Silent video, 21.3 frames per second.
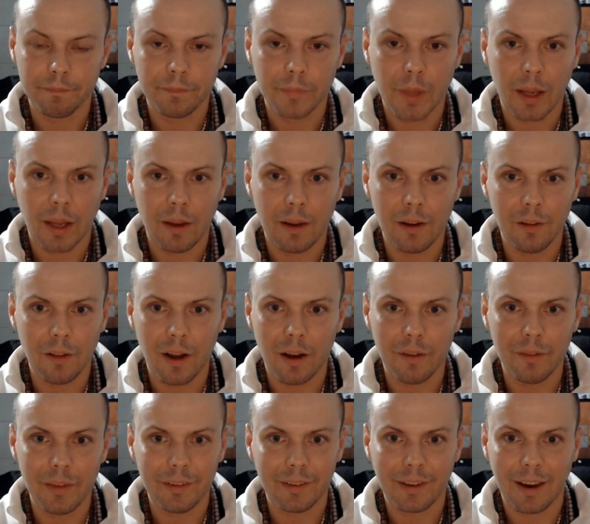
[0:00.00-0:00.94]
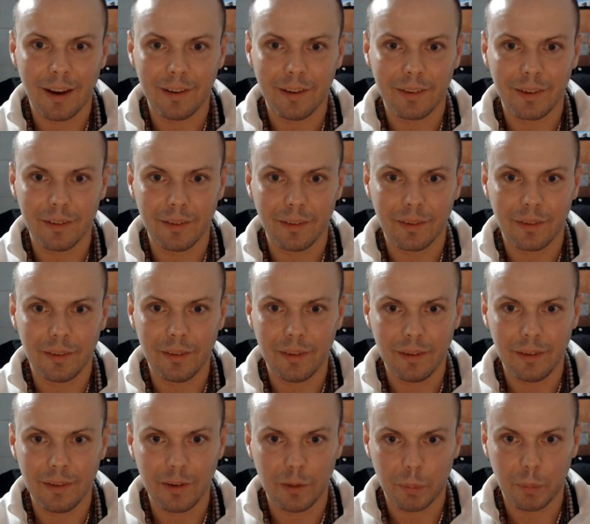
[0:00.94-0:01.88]
in a lot of these cases,
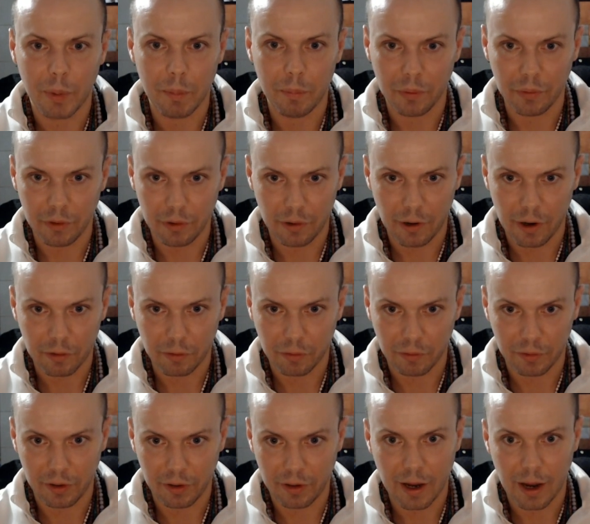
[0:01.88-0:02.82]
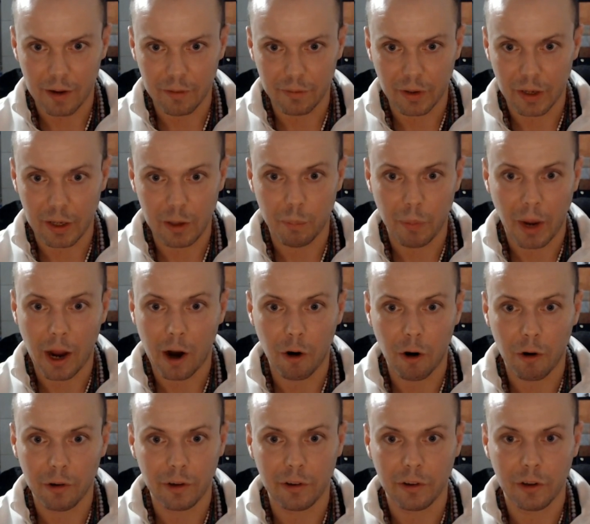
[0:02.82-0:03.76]
these people, they're not going to have any power
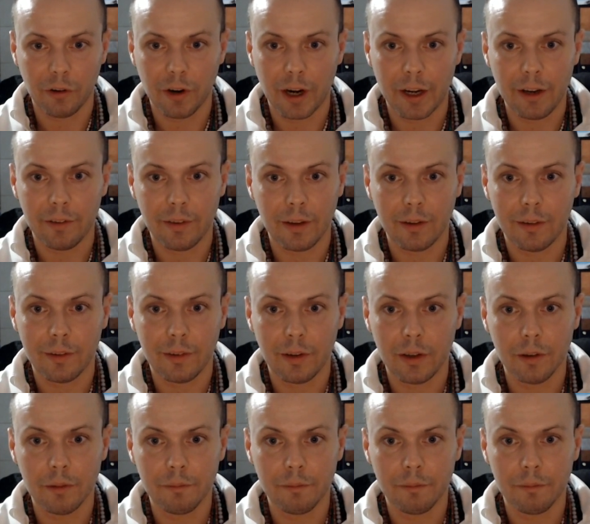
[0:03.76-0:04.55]
to do anything to you.